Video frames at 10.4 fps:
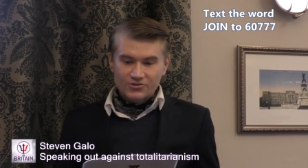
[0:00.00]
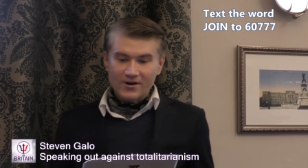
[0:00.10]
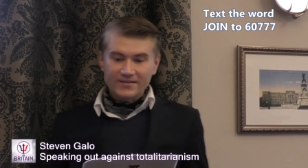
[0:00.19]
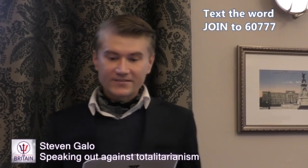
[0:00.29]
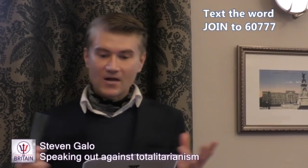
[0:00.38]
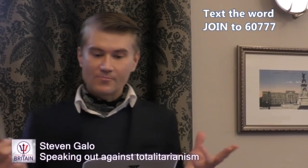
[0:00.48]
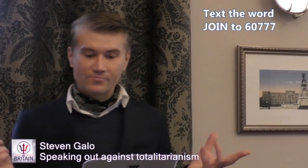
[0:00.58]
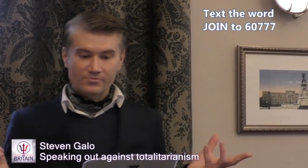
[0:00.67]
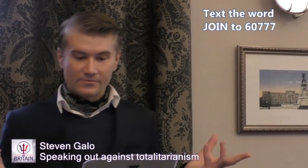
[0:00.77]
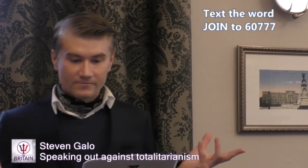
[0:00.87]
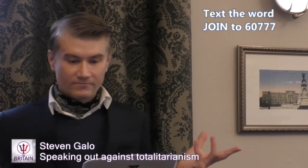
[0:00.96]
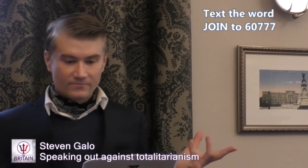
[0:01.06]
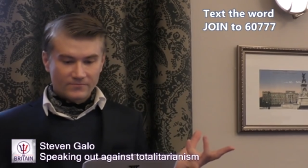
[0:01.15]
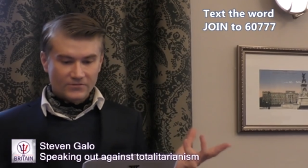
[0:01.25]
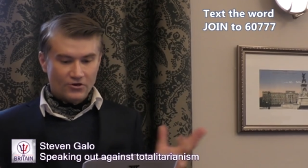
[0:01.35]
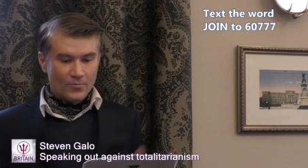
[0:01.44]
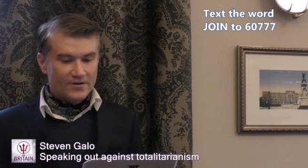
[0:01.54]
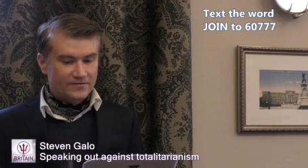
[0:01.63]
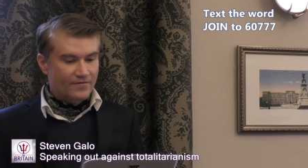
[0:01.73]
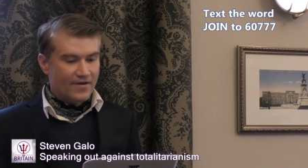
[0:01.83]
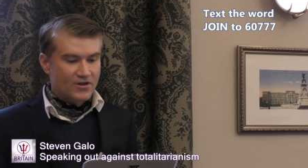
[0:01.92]
Dressed up the
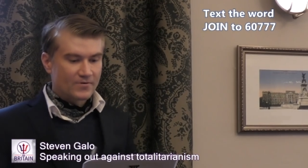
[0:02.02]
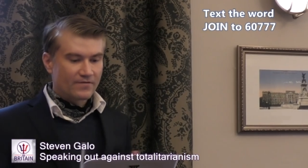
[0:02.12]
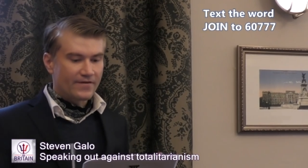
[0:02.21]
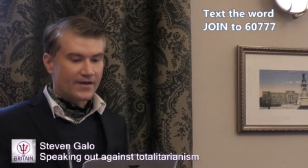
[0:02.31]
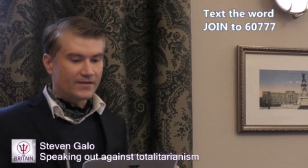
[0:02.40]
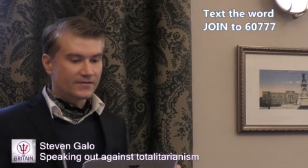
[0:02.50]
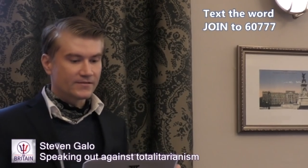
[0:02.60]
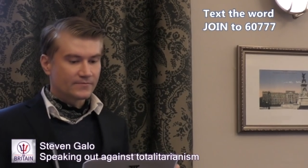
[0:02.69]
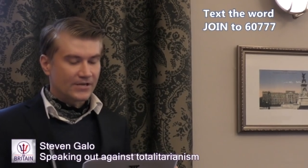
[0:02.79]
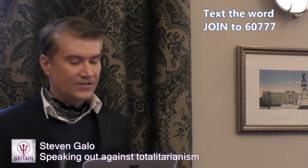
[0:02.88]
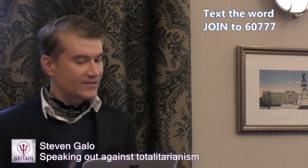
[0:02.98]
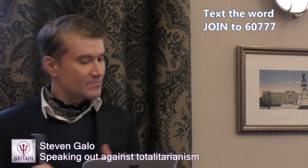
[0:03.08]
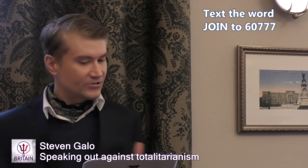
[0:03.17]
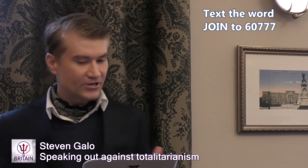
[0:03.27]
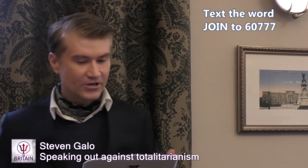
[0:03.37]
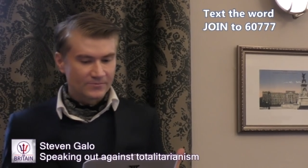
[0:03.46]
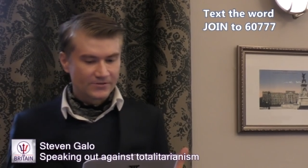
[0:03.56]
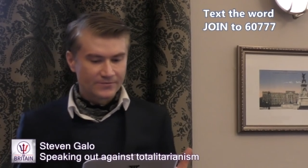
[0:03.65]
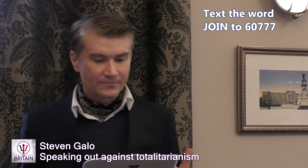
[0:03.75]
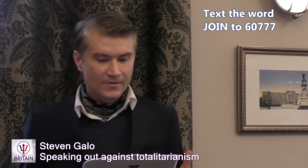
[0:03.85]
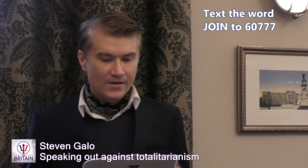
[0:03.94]
communism with a human face, in simple
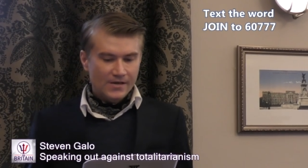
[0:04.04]
terms,